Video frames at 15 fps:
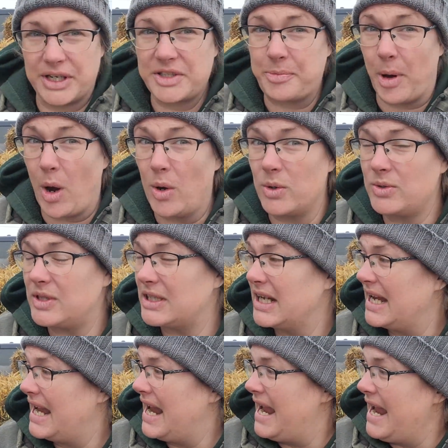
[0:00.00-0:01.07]
are exposed.
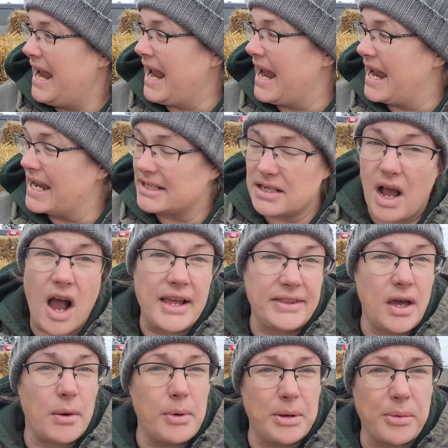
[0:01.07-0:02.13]
And I
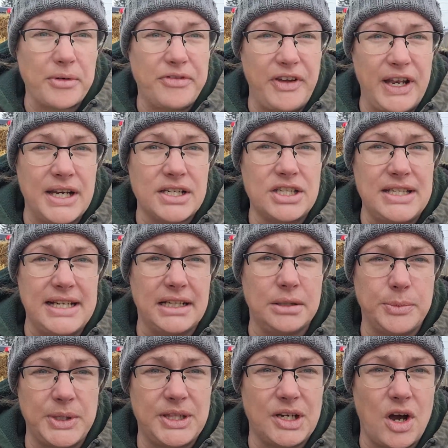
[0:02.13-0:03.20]
thought we were finished
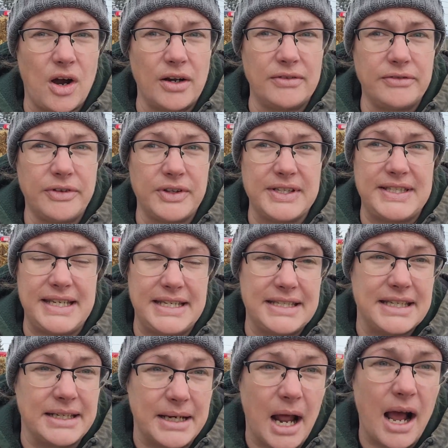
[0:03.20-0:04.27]
dealing with the garden for the
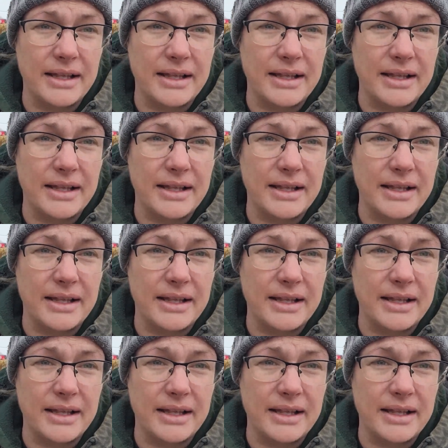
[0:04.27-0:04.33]
season.